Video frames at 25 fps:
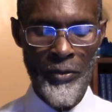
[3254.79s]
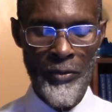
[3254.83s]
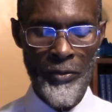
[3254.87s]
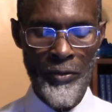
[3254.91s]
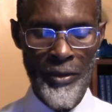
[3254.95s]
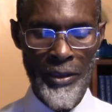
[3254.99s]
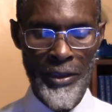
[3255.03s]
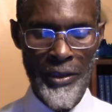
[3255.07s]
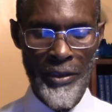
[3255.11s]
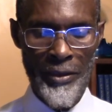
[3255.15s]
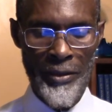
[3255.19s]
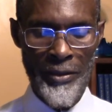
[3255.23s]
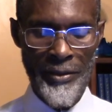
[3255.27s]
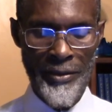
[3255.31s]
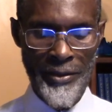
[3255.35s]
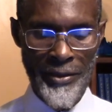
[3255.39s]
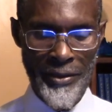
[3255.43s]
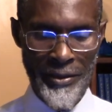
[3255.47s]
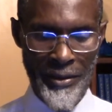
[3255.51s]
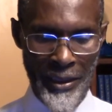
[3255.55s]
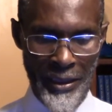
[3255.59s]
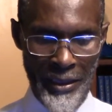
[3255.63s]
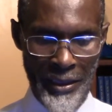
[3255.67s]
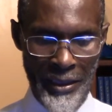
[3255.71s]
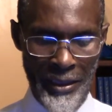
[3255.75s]
will
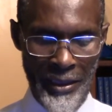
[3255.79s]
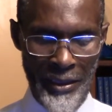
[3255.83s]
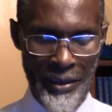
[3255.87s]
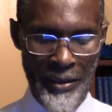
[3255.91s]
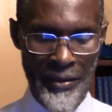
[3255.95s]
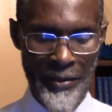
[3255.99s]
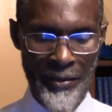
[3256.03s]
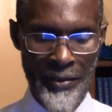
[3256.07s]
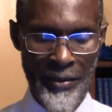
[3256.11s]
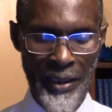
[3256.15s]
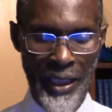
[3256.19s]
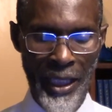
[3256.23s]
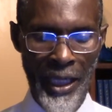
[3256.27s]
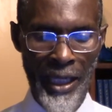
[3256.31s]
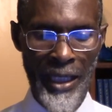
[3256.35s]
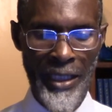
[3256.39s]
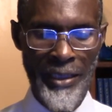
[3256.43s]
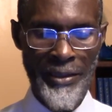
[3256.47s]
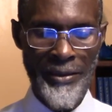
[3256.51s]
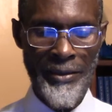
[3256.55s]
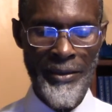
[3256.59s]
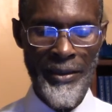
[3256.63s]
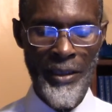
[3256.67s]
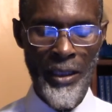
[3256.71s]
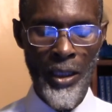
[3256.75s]
see
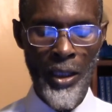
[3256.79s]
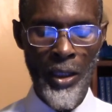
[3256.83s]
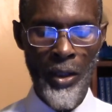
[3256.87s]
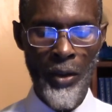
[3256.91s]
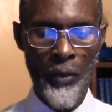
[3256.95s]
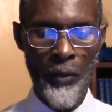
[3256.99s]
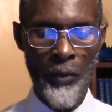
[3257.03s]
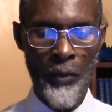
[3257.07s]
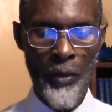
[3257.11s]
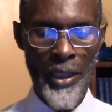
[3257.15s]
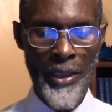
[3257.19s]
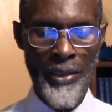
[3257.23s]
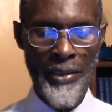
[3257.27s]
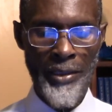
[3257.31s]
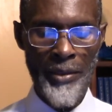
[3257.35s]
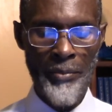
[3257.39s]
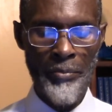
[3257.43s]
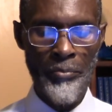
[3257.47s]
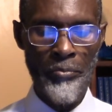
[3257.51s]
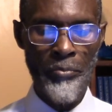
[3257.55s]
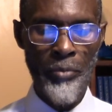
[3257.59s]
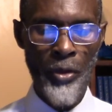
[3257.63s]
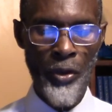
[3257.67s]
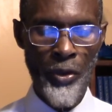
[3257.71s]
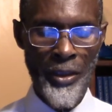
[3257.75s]
that when the
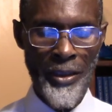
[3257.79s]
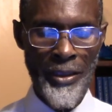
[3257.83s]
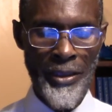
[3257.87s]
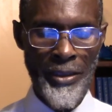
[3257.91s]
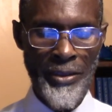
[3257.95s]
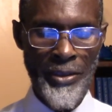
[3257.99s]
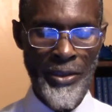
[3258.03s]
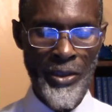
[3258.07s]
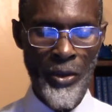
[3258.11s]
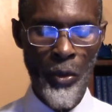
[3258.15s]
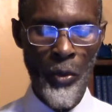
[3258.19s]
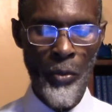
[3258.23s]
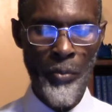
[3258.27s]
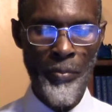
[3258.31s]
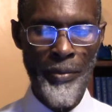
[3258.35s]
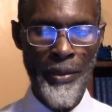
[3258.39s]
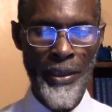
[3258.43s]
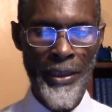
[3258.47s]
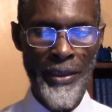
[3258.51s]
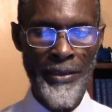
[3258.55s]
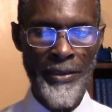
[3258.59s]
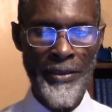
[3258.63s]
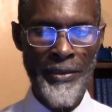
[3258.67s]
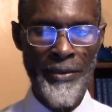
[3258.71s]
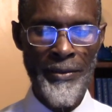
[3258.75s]
book is
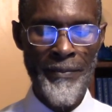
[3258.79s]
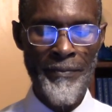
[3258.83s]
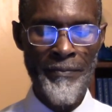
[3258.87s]
open,